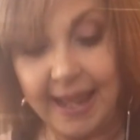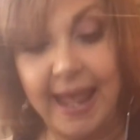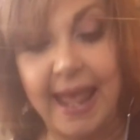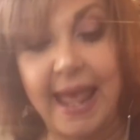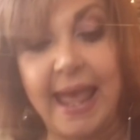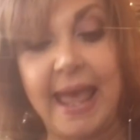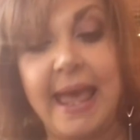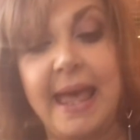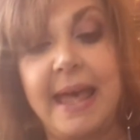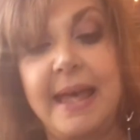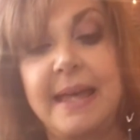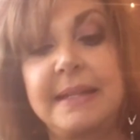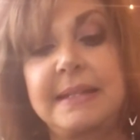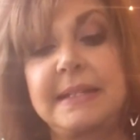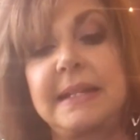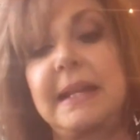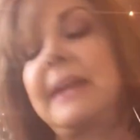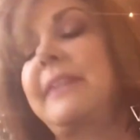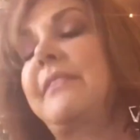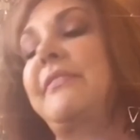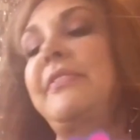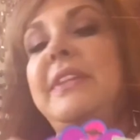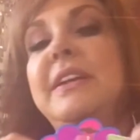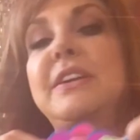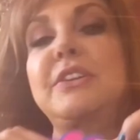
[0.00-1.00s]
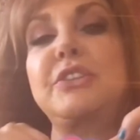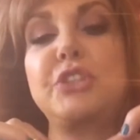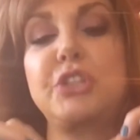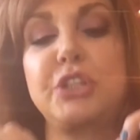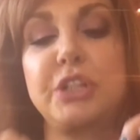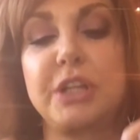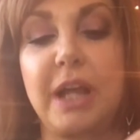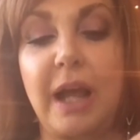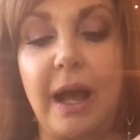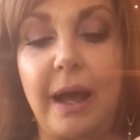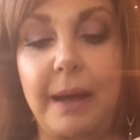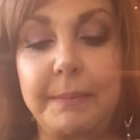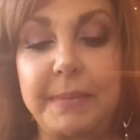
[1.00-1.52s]
And then
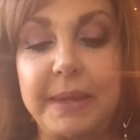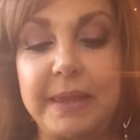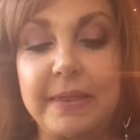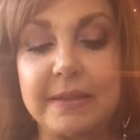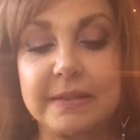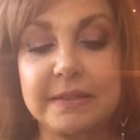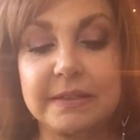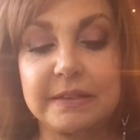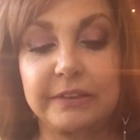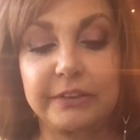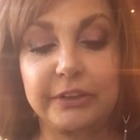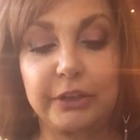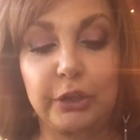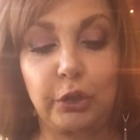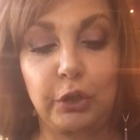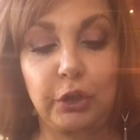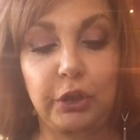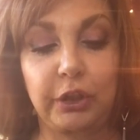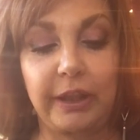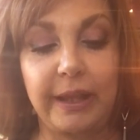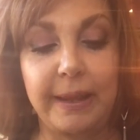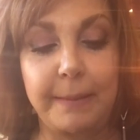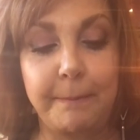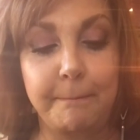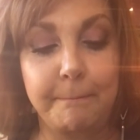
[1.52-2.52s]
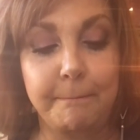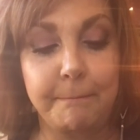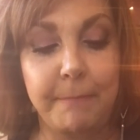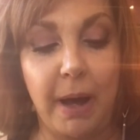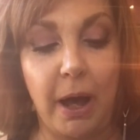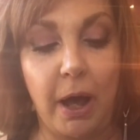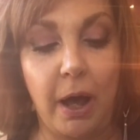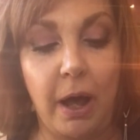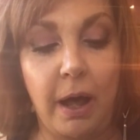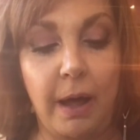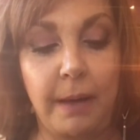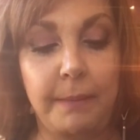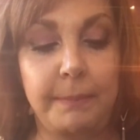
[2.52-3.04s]
she got me this little lip
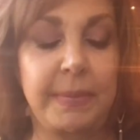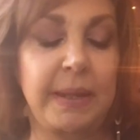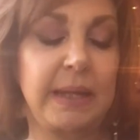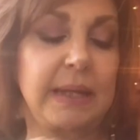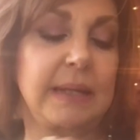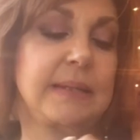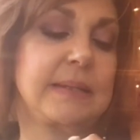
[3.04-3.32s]
balm.